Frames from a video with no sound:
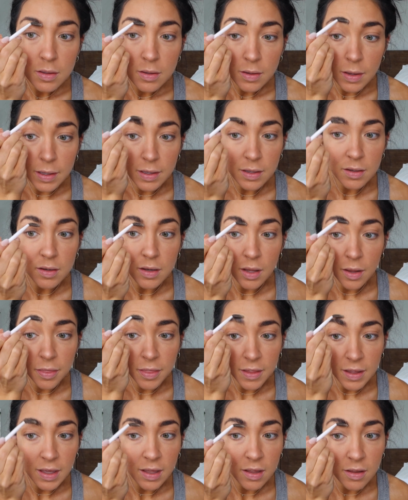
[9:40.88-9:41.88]
Like
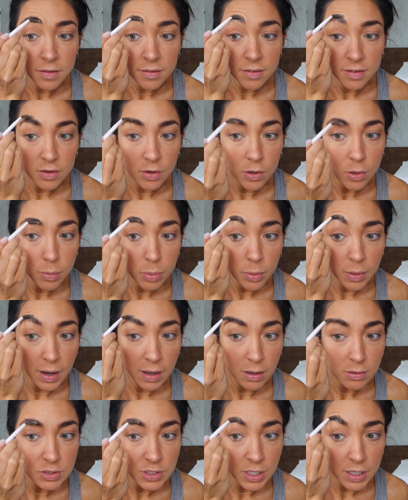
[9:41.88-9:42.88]
nothing else, no
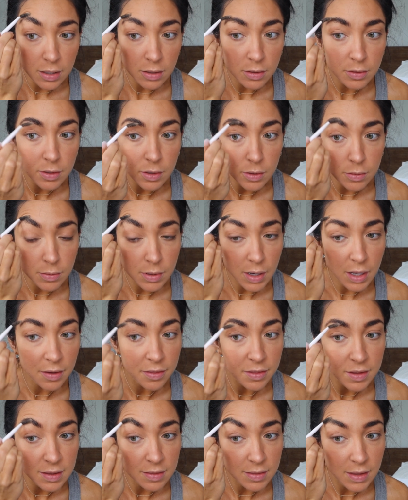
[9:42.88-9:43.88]
brow gel, no
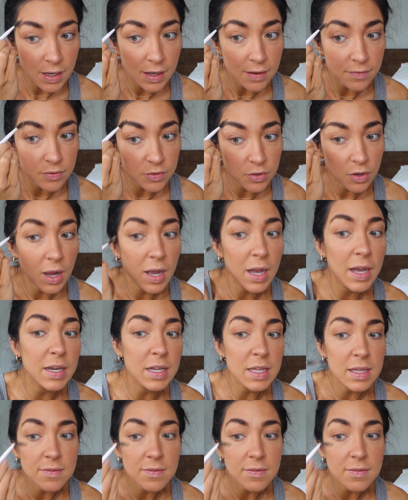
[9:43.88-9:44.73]
nothing that I've tried.